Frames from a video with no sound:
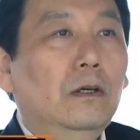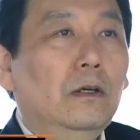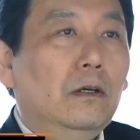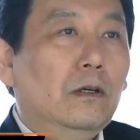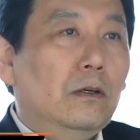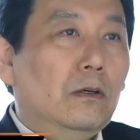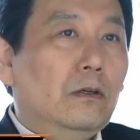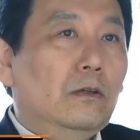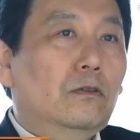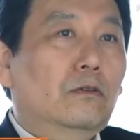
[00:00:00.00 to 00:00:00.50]

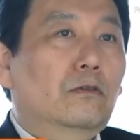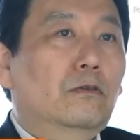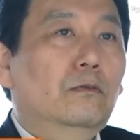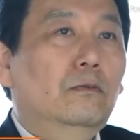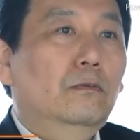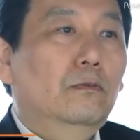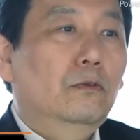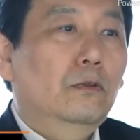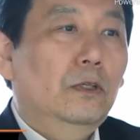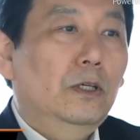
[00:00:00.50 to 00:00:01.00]
used in the
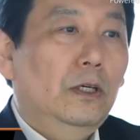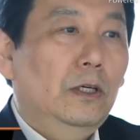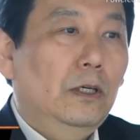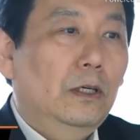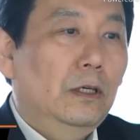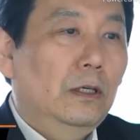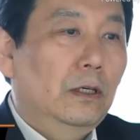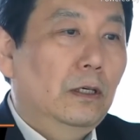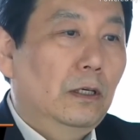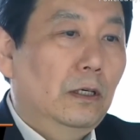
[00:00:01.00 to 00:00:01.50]
automotive
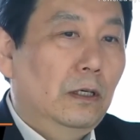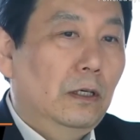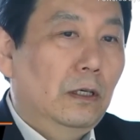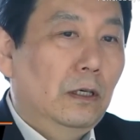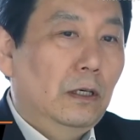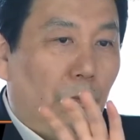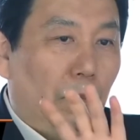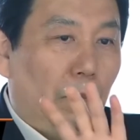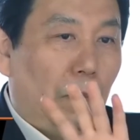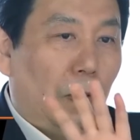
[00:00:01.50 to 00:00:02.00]
industry.
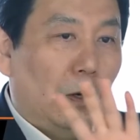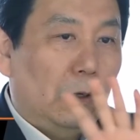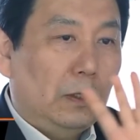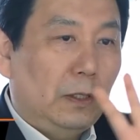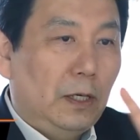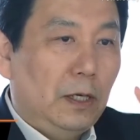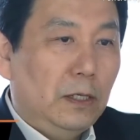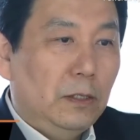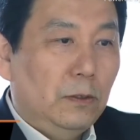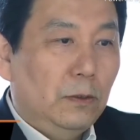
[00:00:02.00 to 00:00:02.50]
So
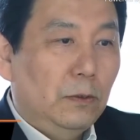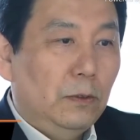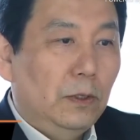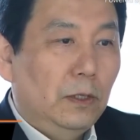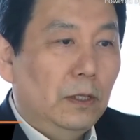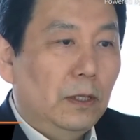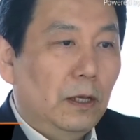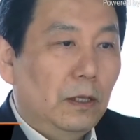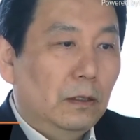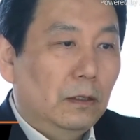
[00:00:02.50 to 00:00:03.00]
I worked with
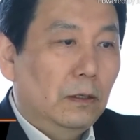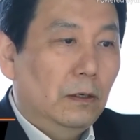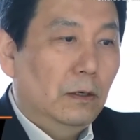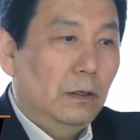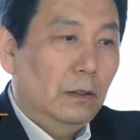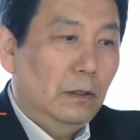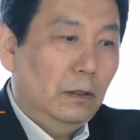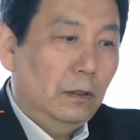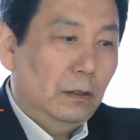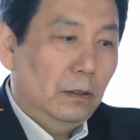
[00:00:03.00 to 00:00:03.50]
our
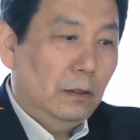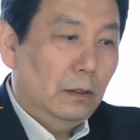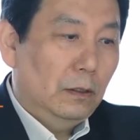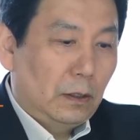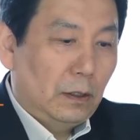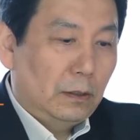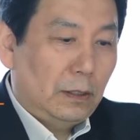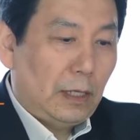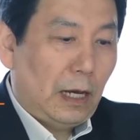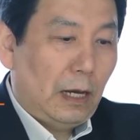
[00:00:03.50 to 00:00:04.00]
engineers to
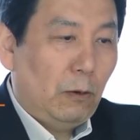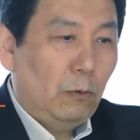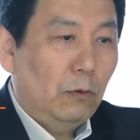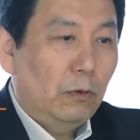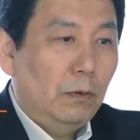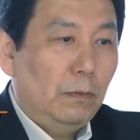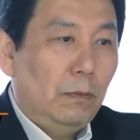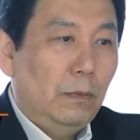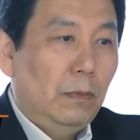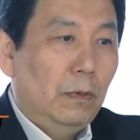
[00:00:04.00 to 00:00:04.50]
turn this
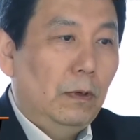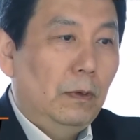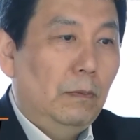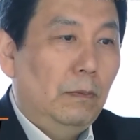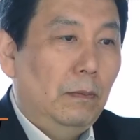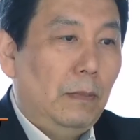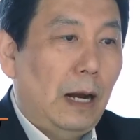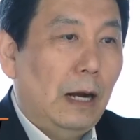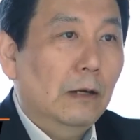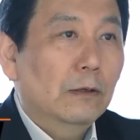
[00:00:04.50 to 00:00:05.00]
idea
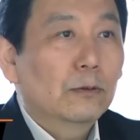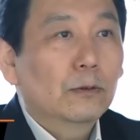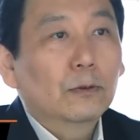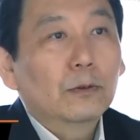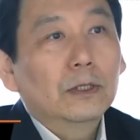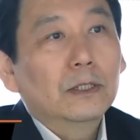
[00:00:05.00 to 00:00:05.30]
into